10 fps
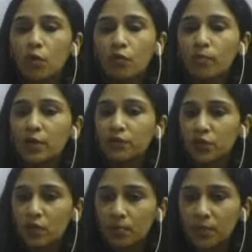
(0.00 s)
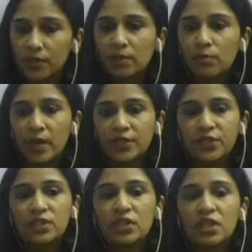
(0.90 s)
movement of the raw material
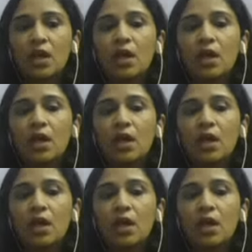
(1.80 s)
prices.